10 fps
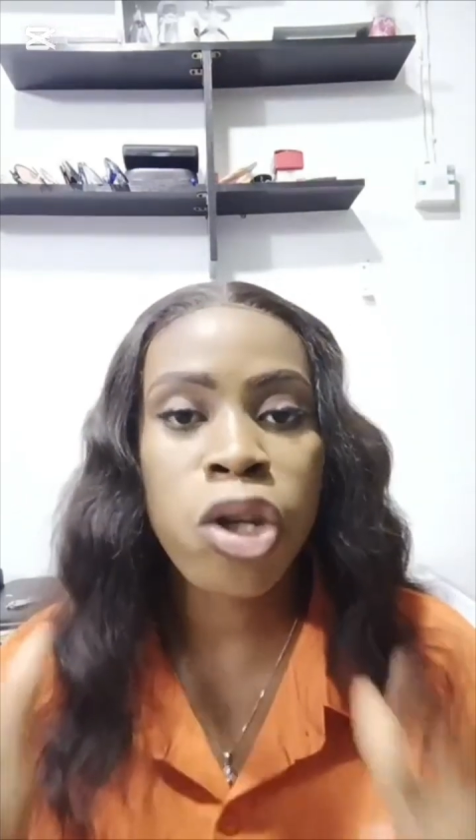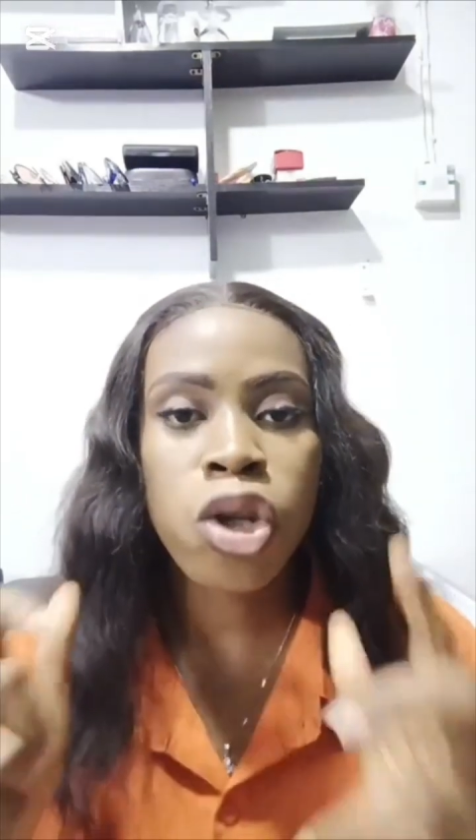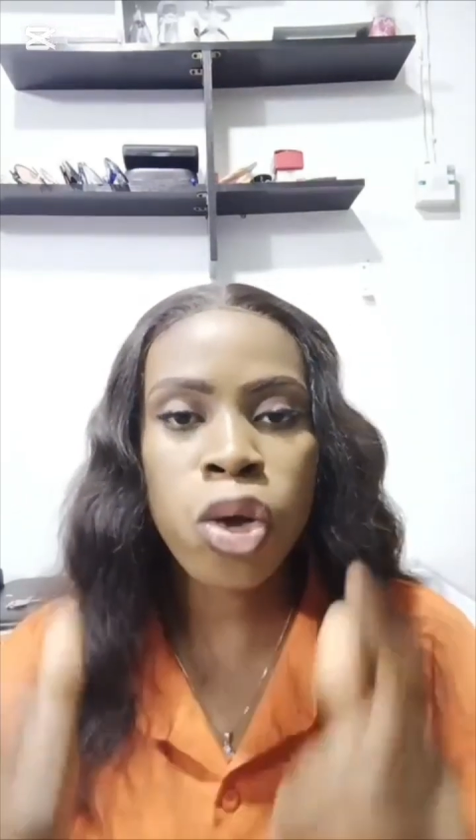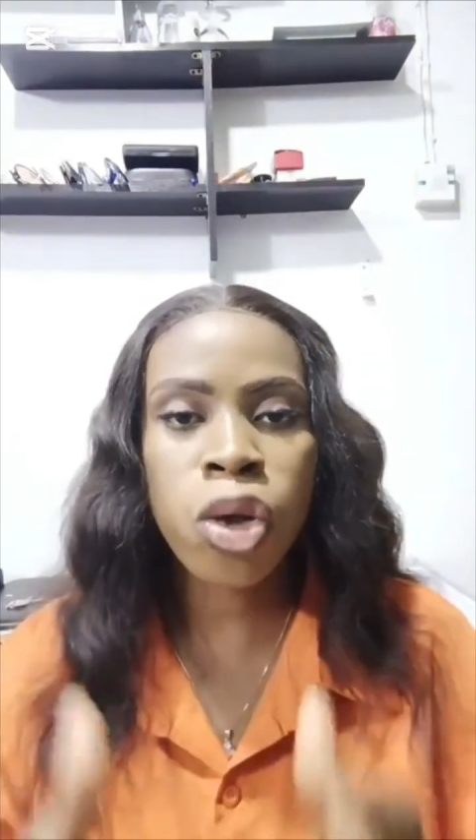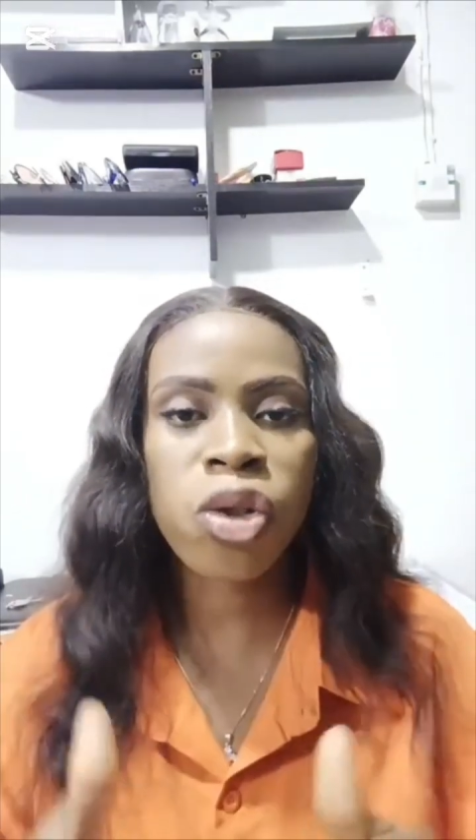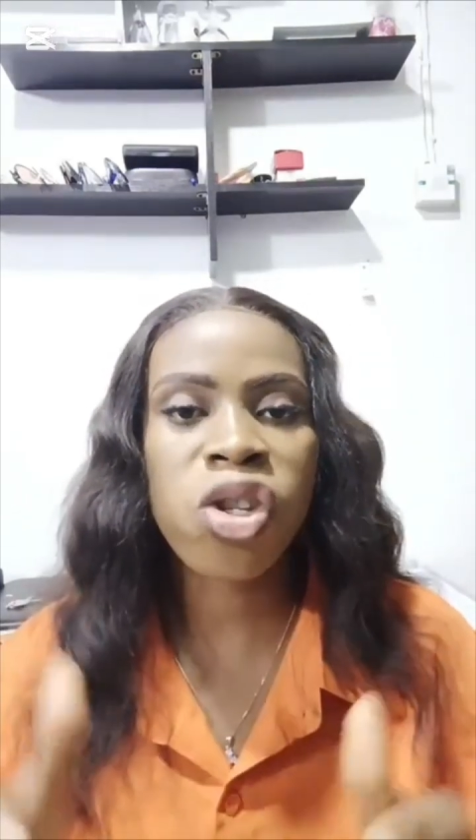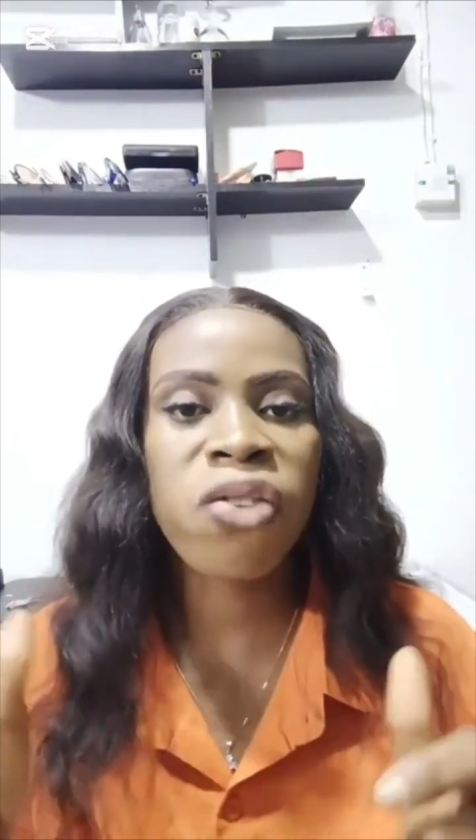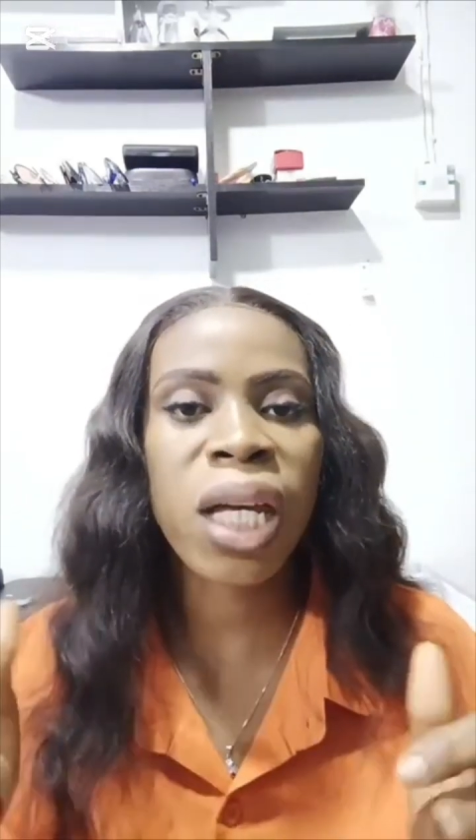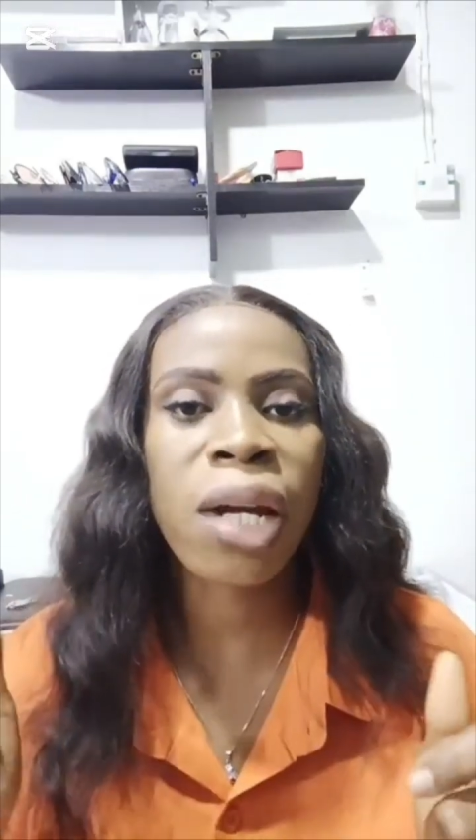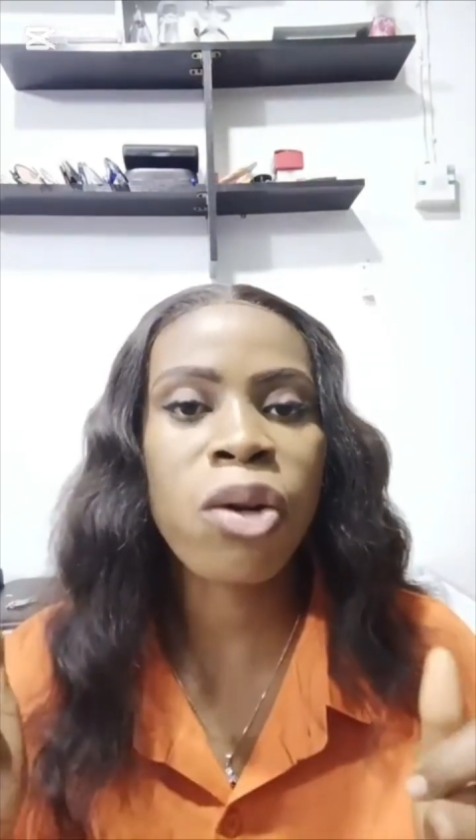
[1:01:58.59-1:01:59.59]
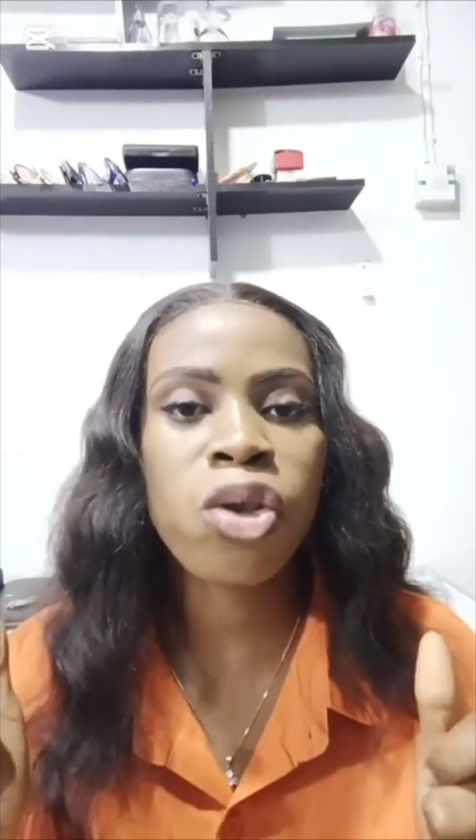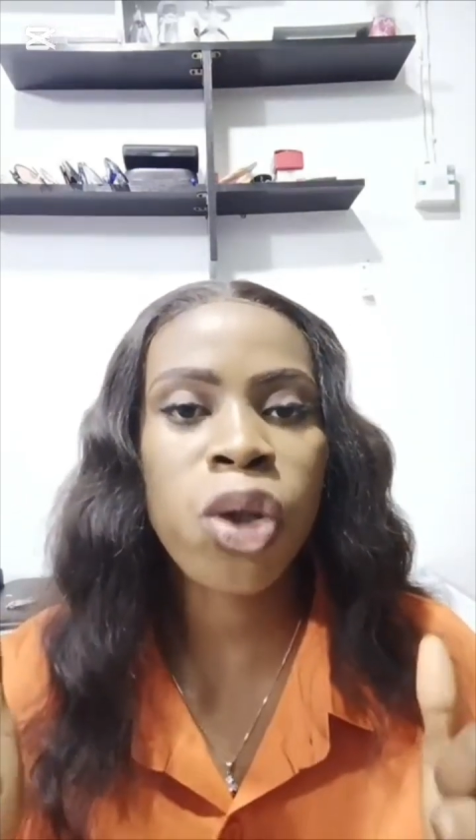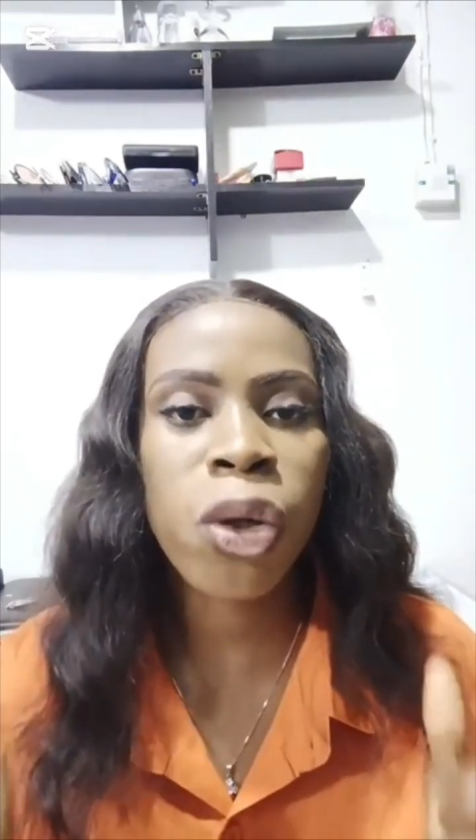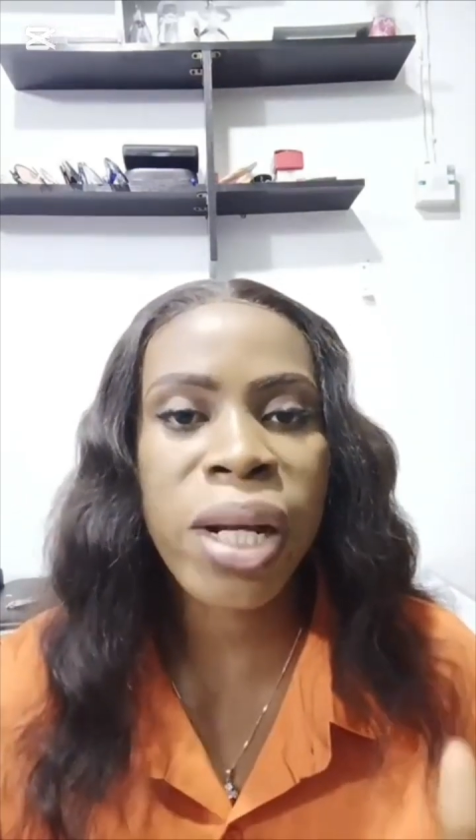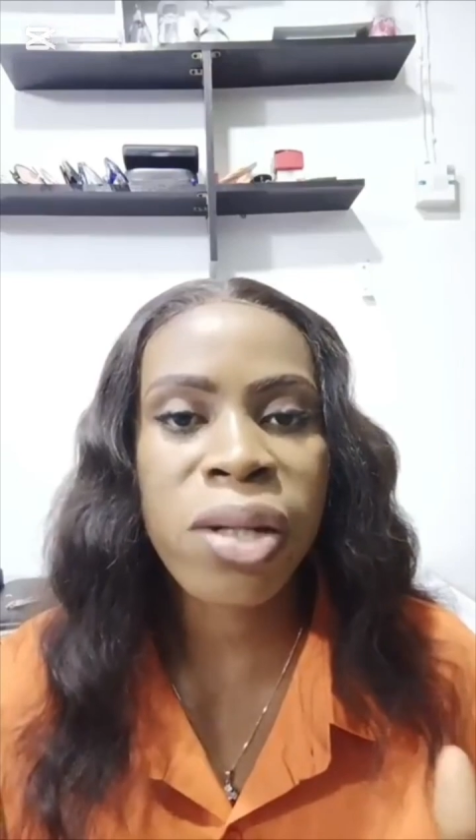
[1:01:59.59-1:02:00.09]
You yourself, you can
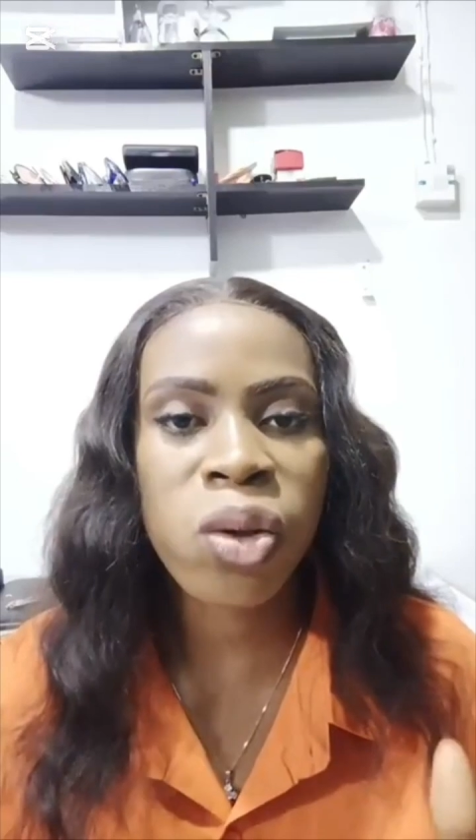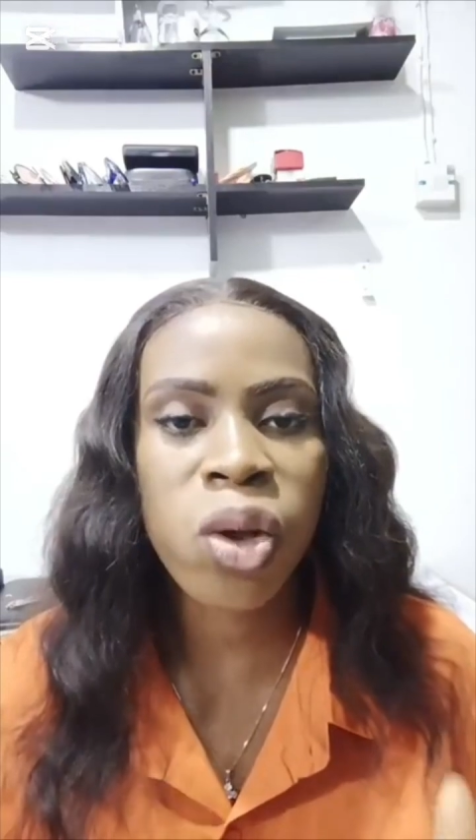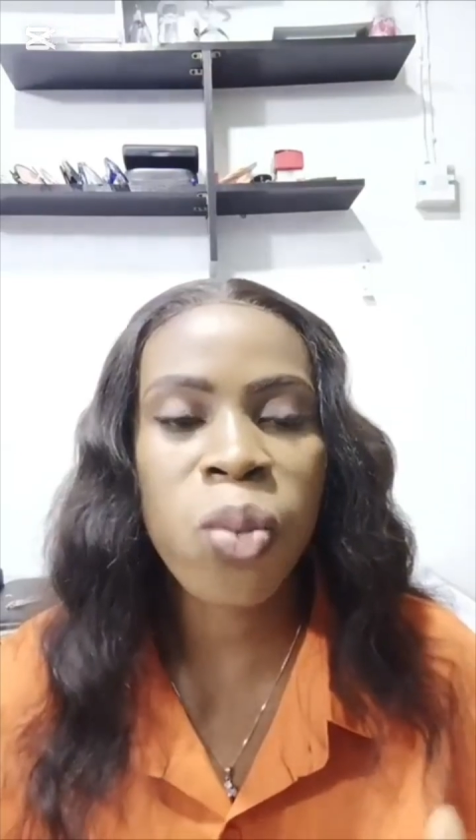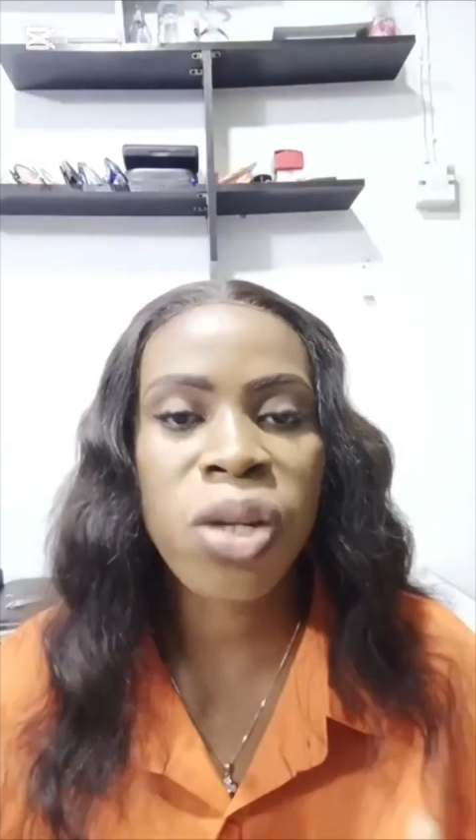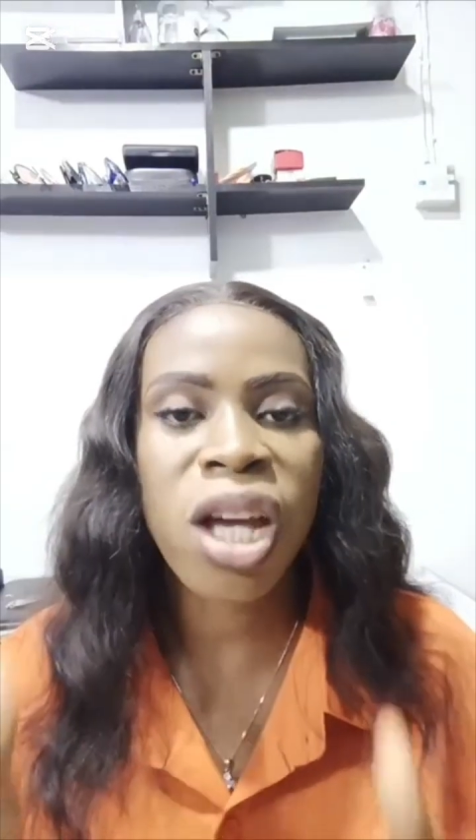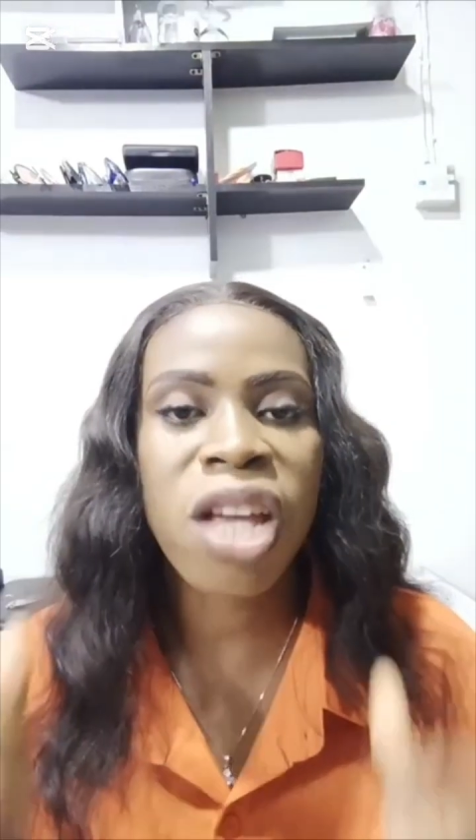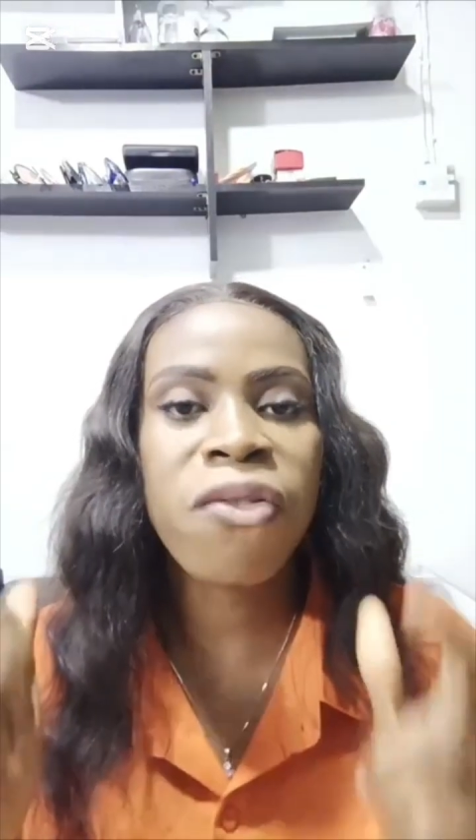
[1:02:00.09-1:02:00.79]
also create social media.